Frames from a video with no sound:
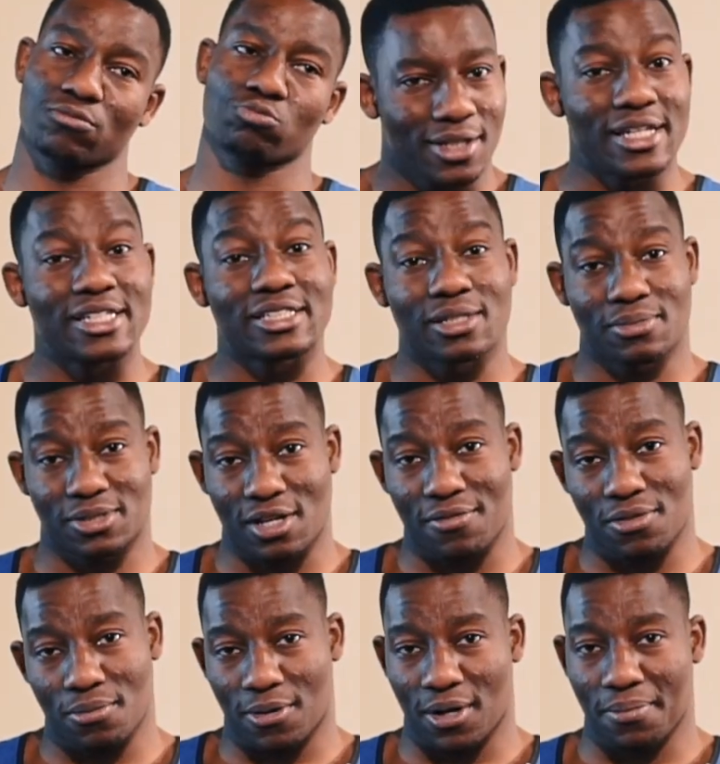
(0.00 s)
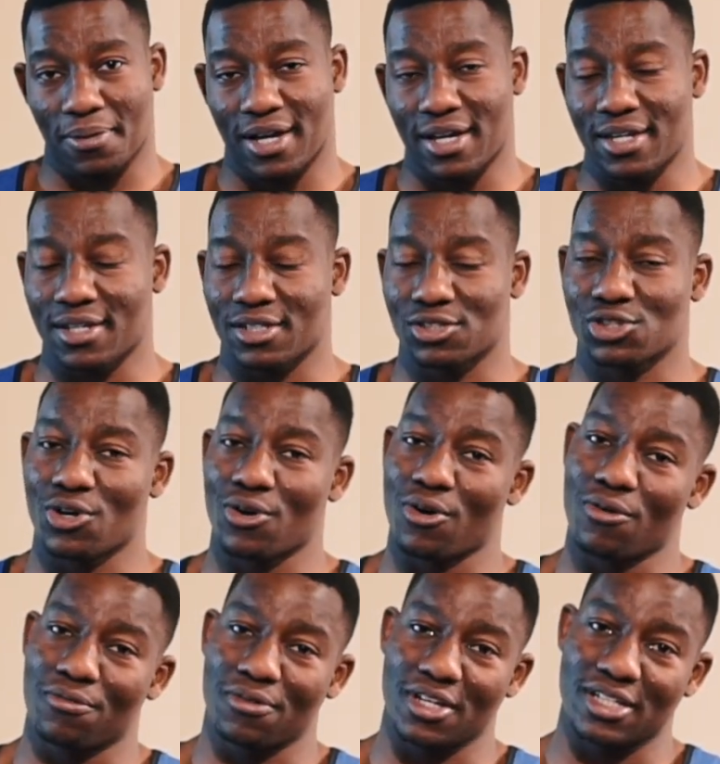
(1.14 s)
there is some stuff in the pipeline, so
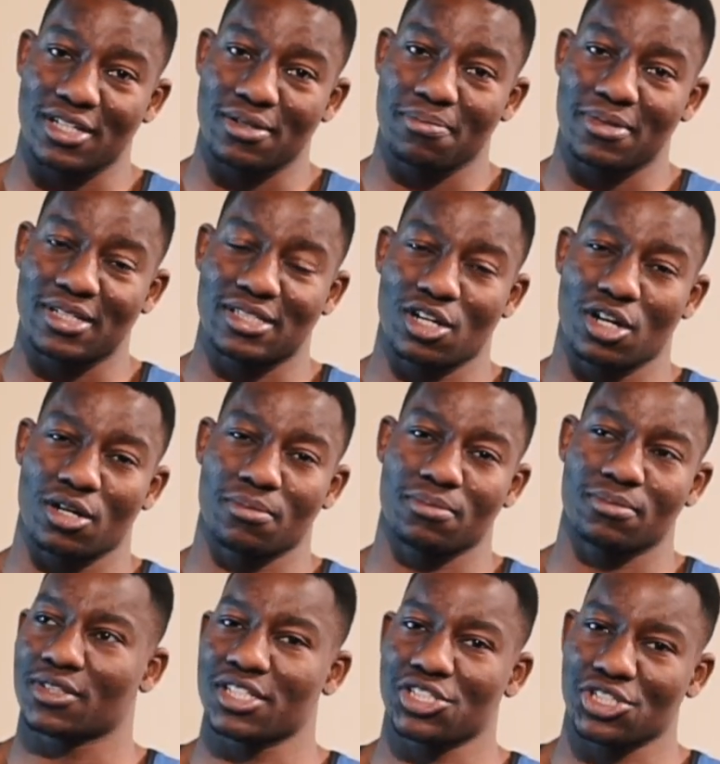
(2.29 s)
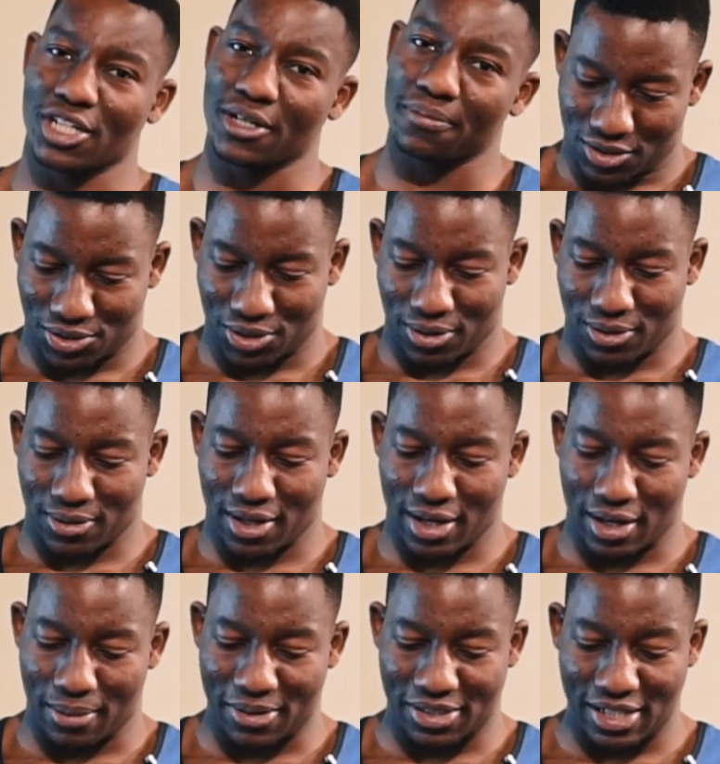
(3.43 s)
hopefully midterm this year. So
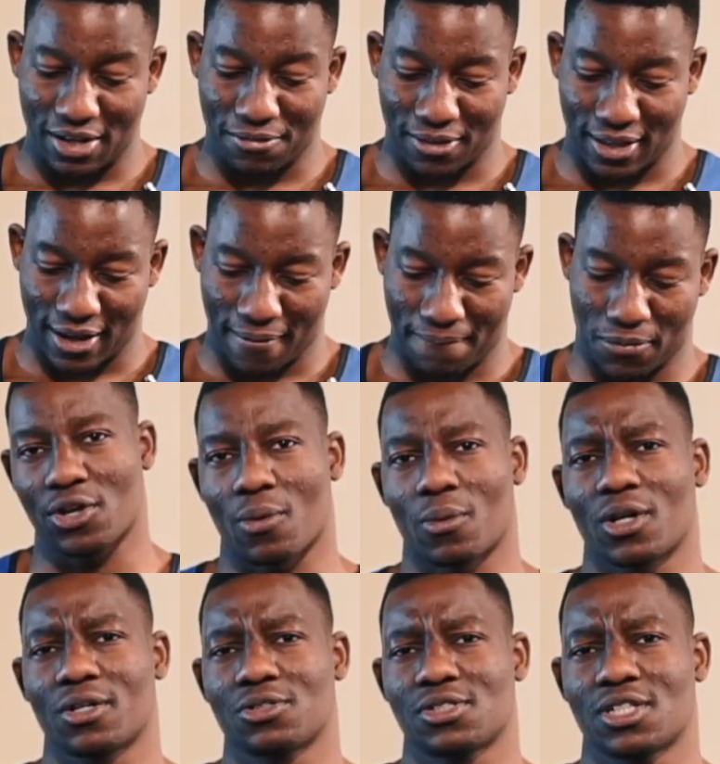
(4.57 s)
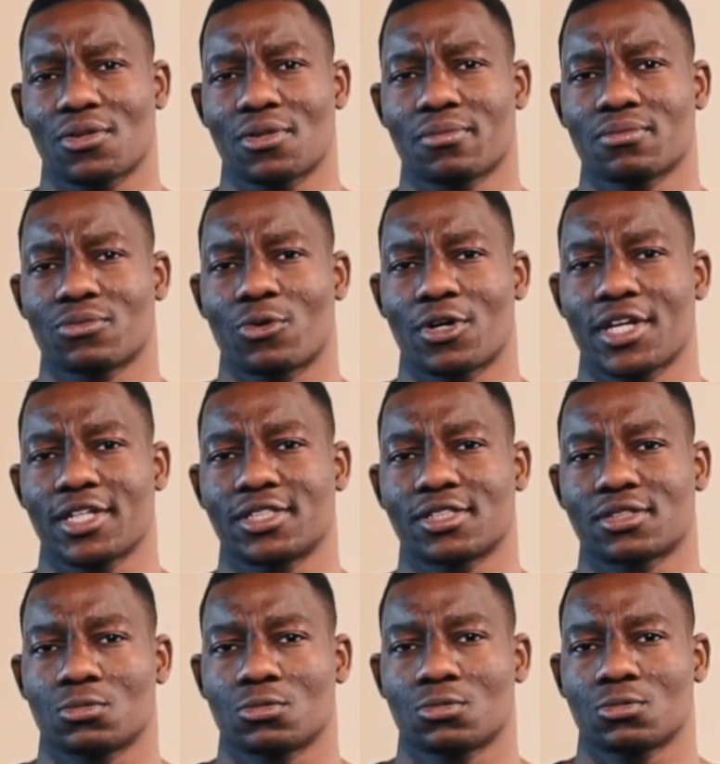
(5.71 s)
yeah, I'm excited for that. Yo, we're allowed to tell them what it
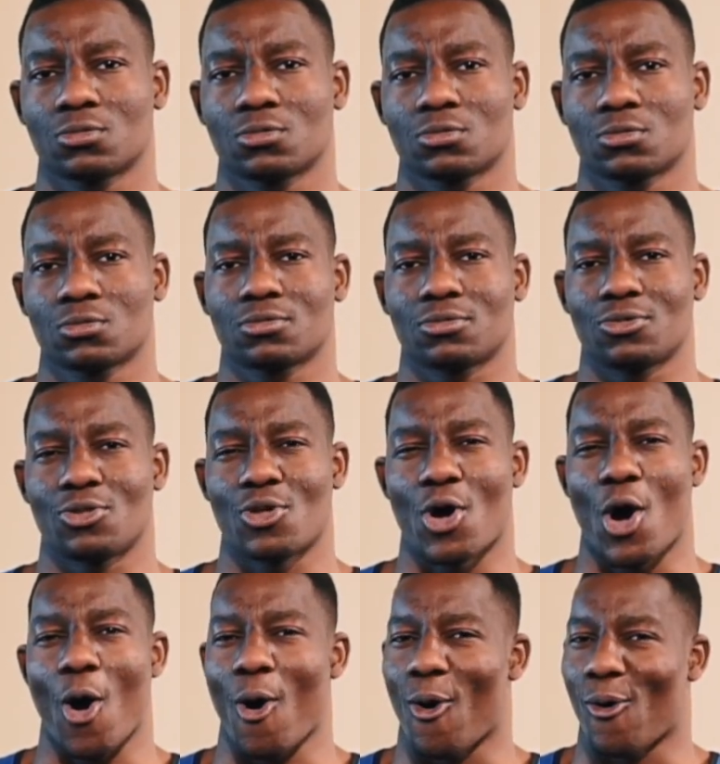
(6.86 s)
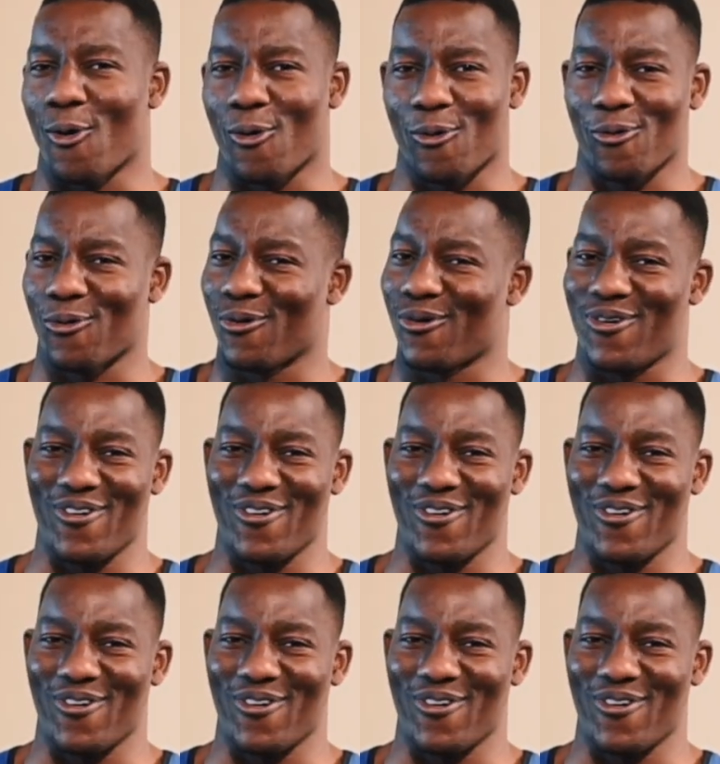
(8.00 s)
is? Yeah. No.